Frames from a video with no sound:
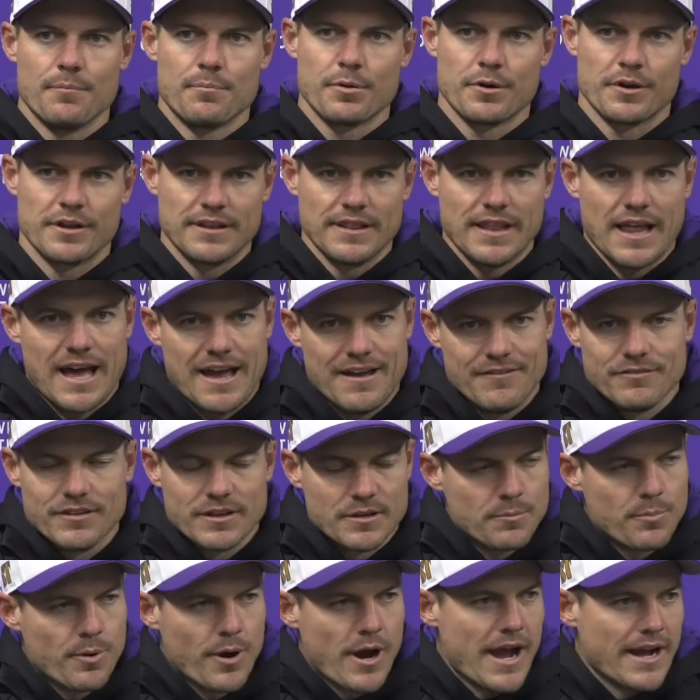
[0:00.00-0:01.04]
Pretty
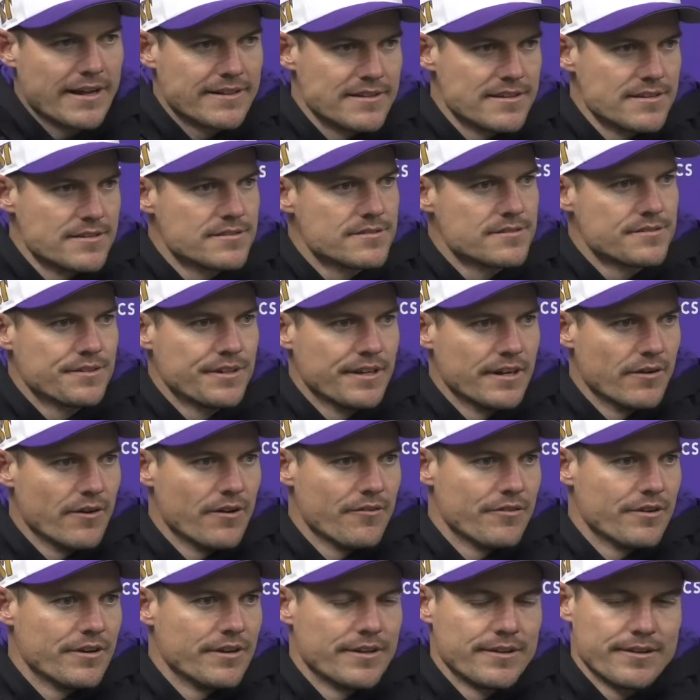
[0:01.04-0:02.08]
lively practice. You
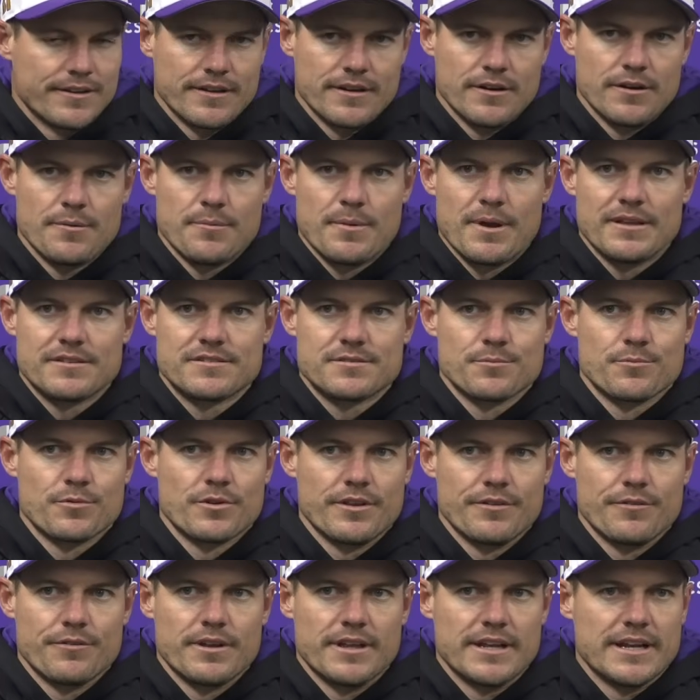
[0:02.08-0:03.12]
know, he made some
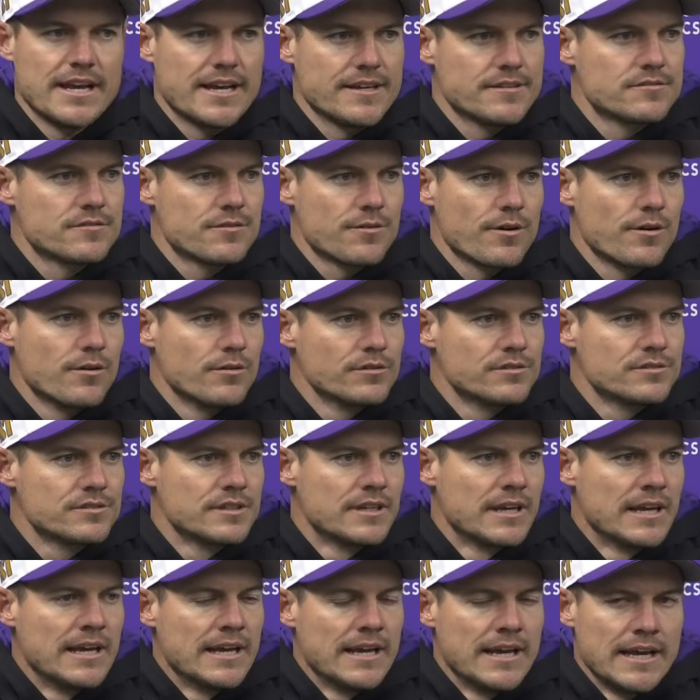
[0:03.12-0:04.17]
really, really nice
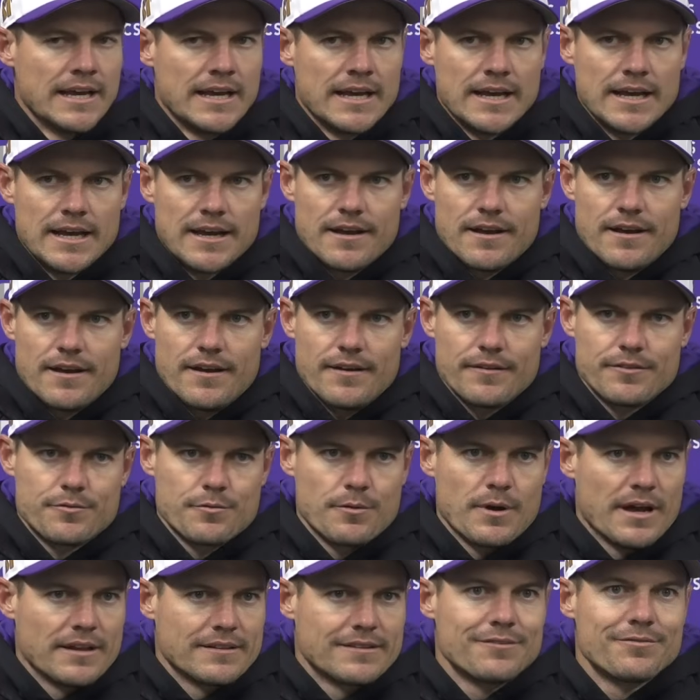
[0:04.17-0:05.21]
throws
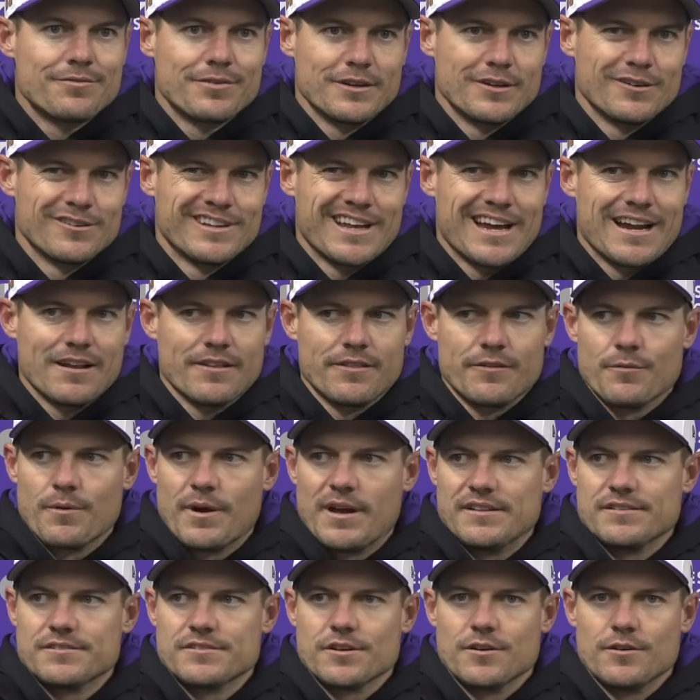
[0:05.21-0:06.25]
throughout the field down in the
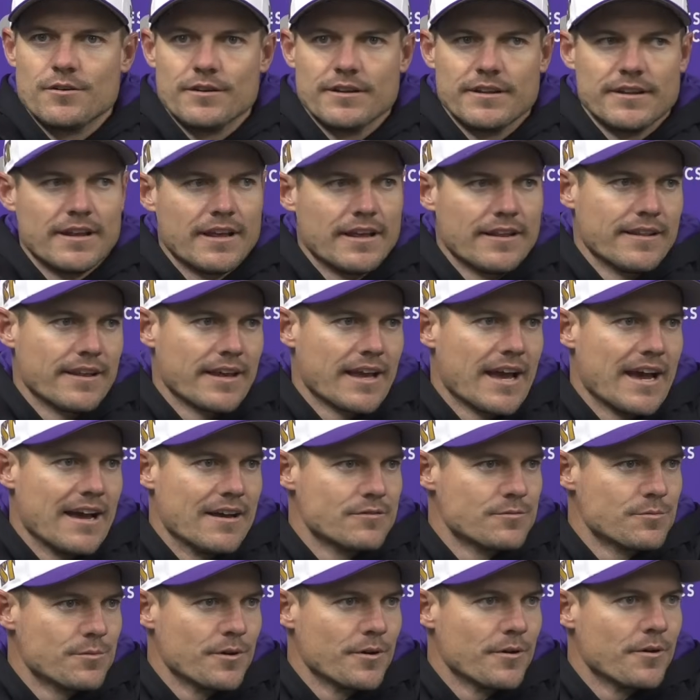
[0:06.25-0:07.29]
red zone, and the
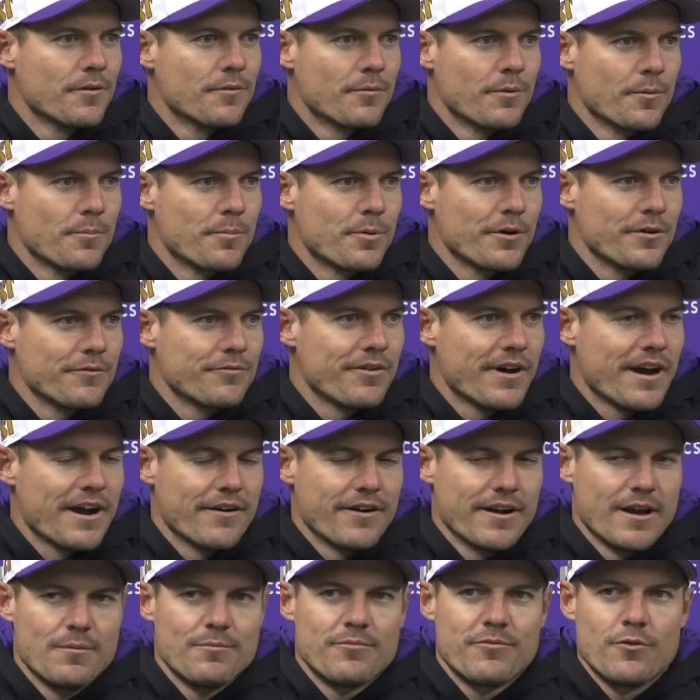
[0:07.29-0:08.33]
guys were pretty
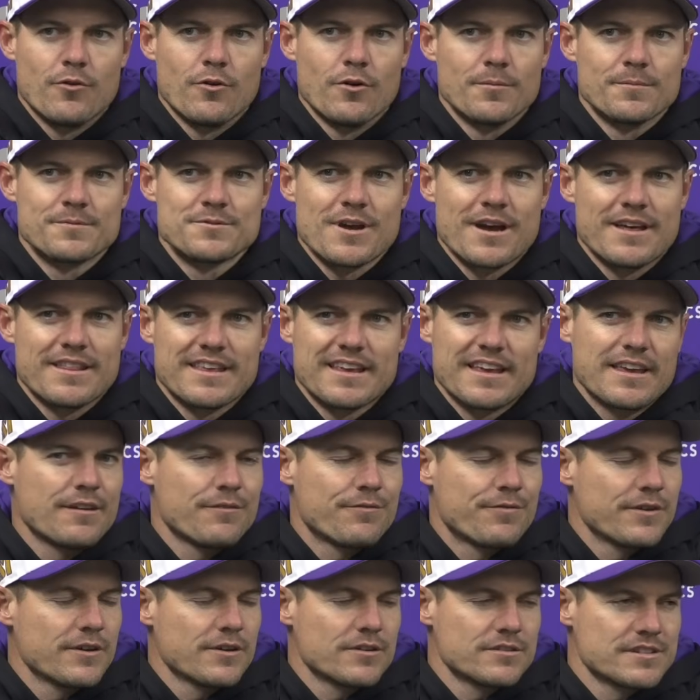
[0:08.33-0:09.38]
fired up for him. So I think he
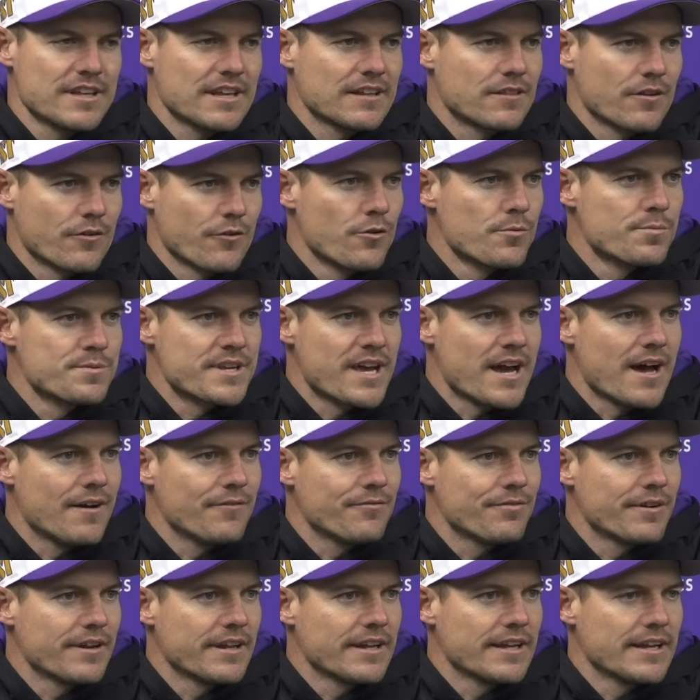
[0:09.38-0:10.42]
feels like the group's
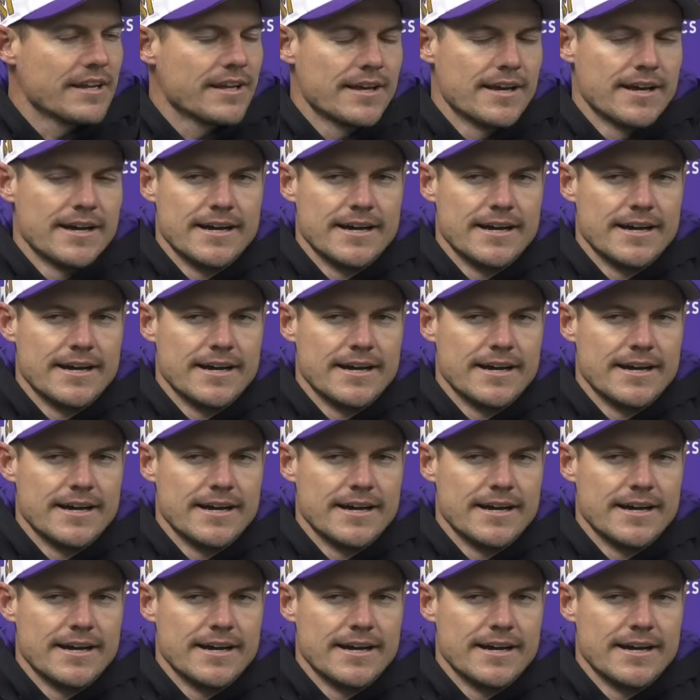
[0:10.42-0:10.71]
confident.